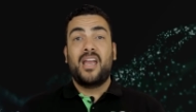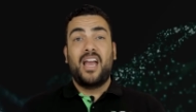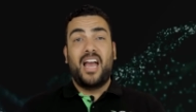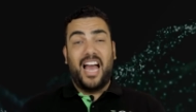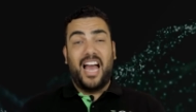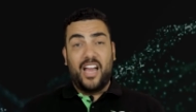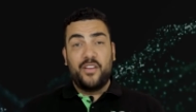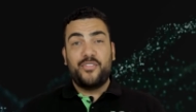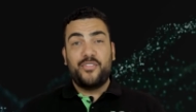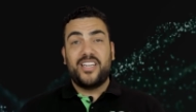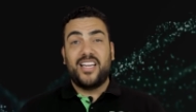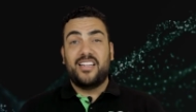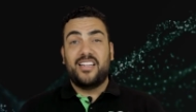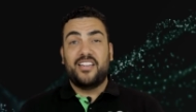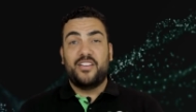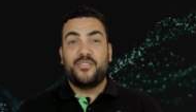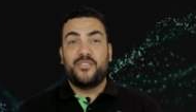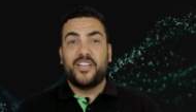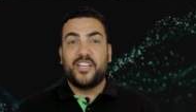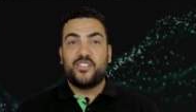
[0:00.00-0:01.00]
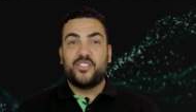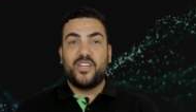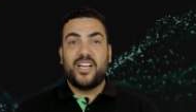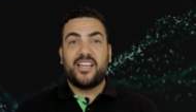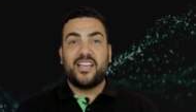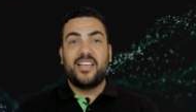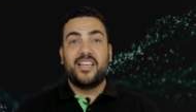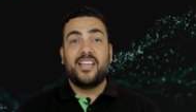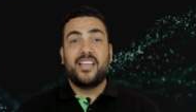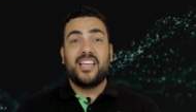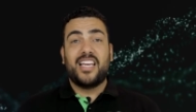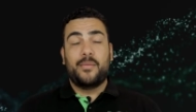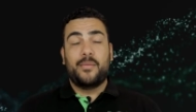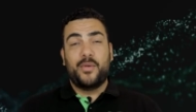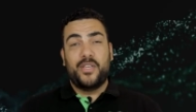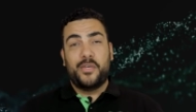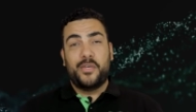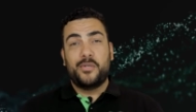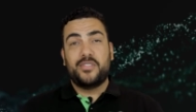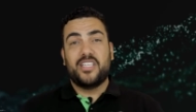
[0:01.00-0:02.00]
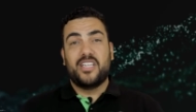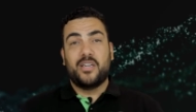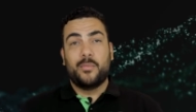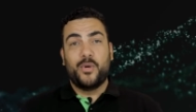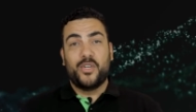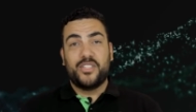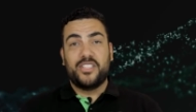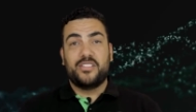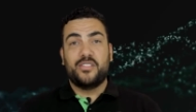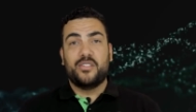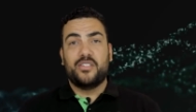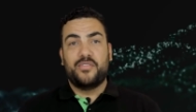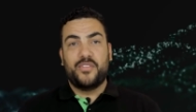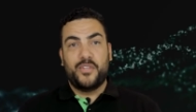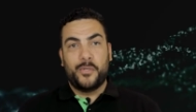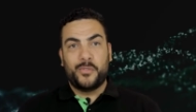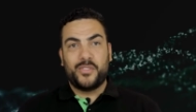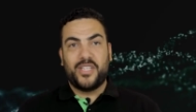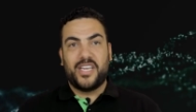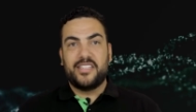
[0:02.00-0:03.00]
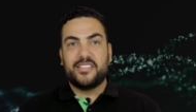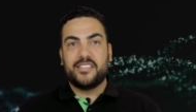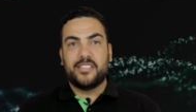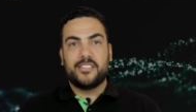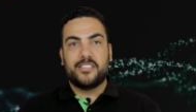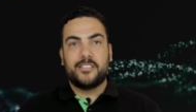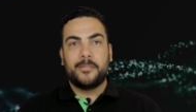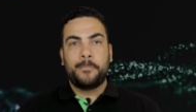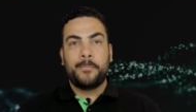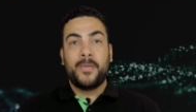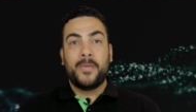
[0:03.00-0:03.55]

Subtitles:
High-fidelity finger tracking can be used in a multitude of use cases.